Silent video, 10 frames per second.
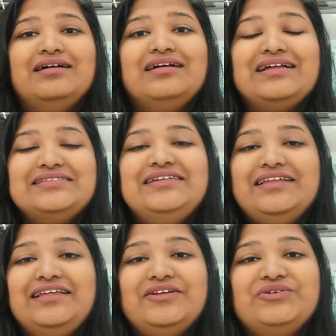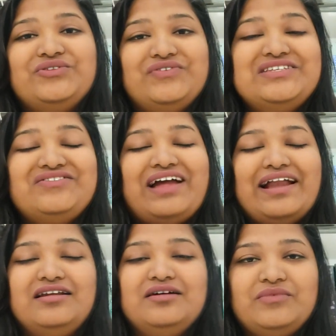Considering Ruth Ware's
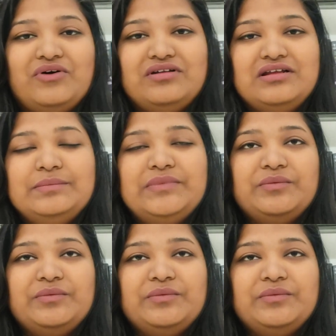fandom or her